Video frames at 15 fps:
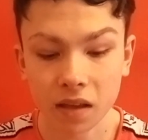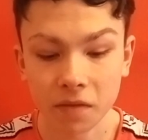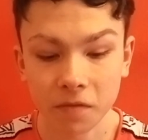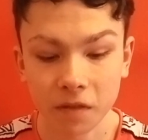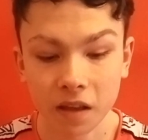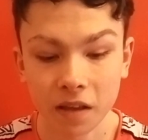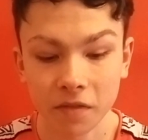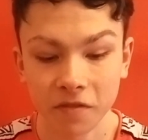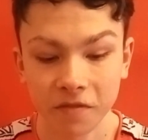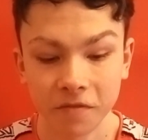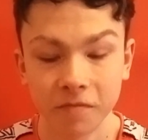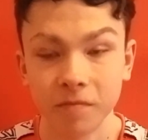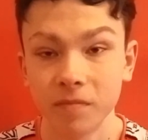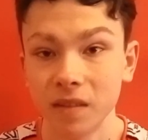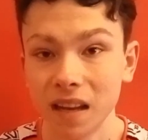if
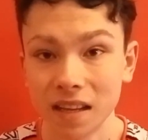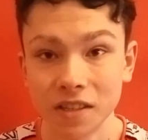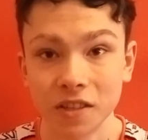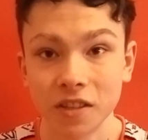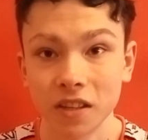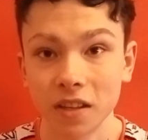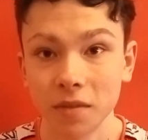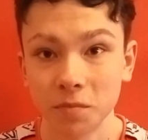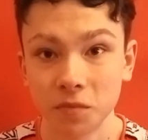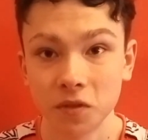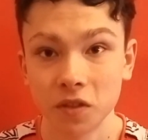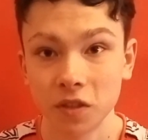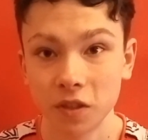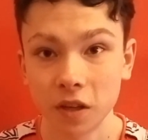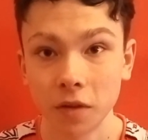if Leicester
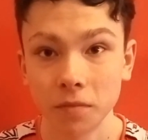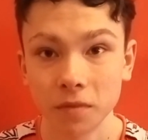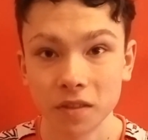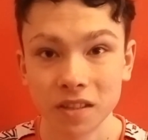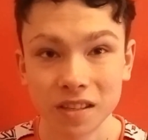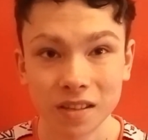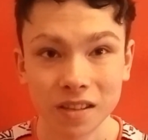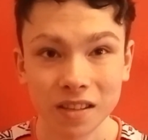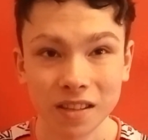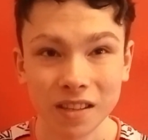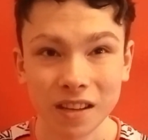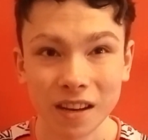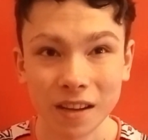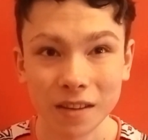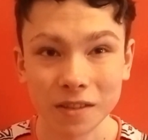don't,
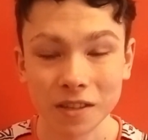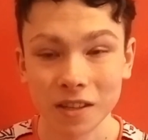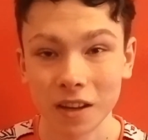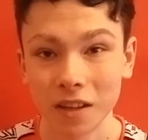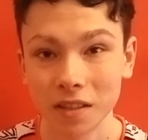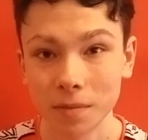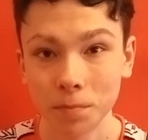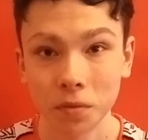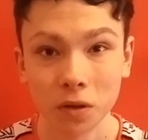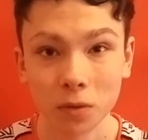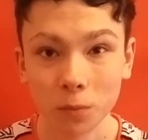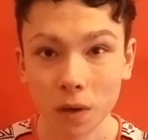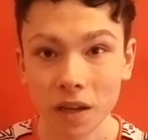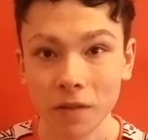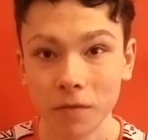you know, start to pull
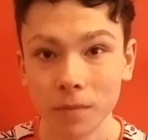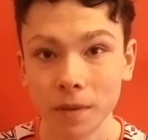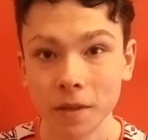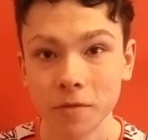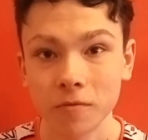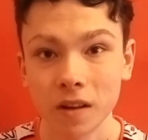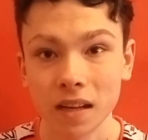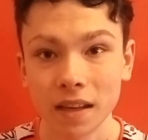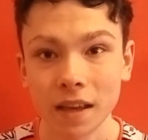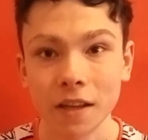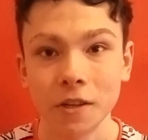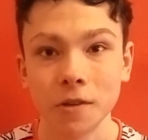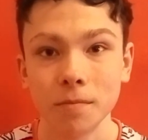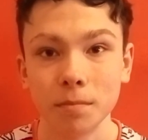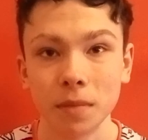away from this
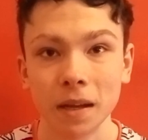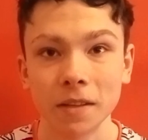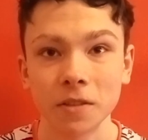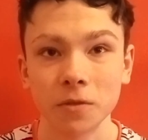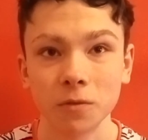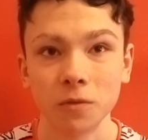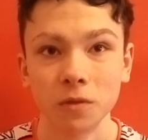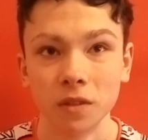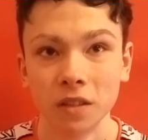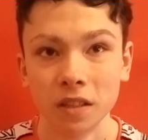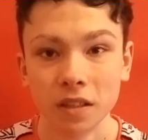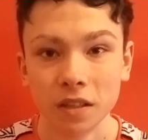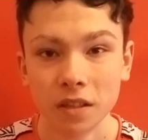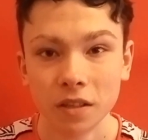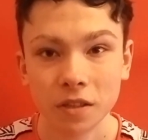relegation battle,
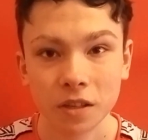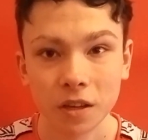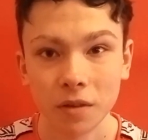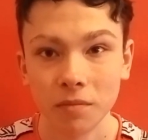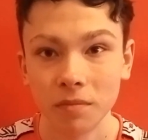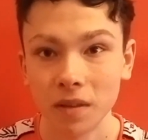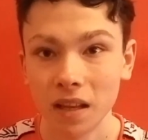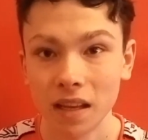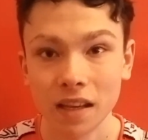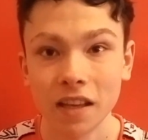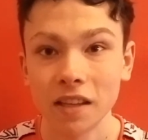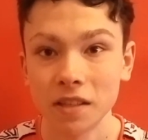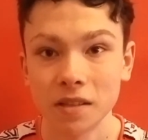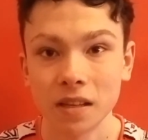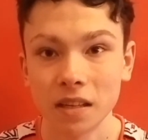soon
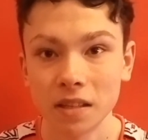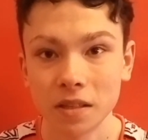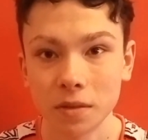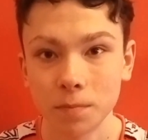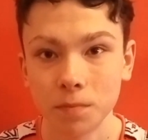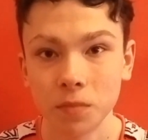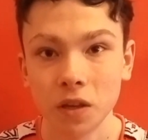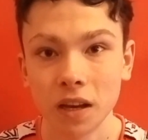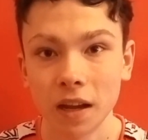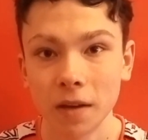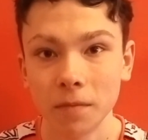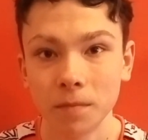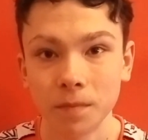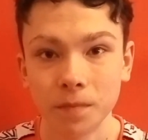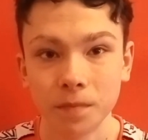his his you
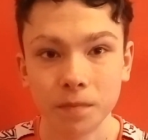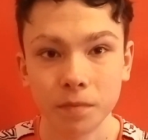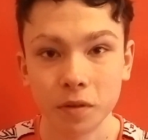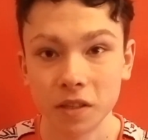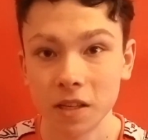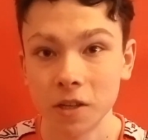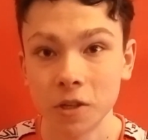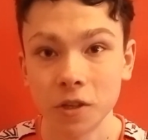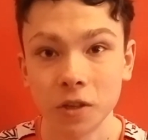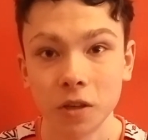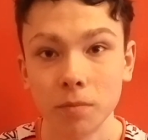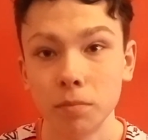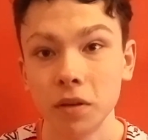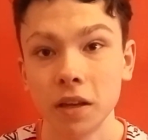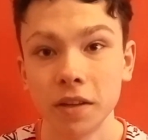know position
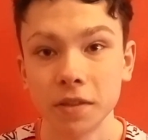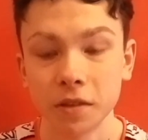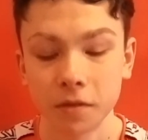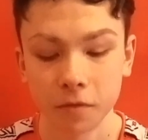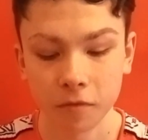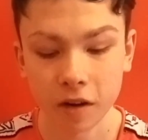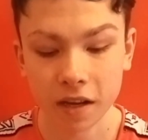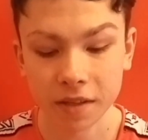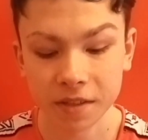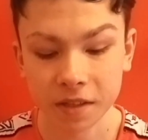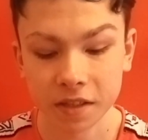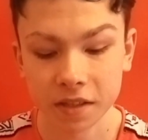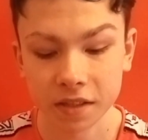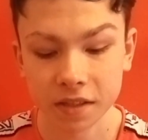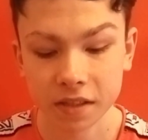could be under threat
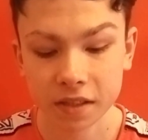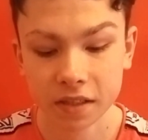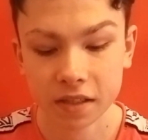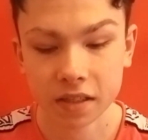and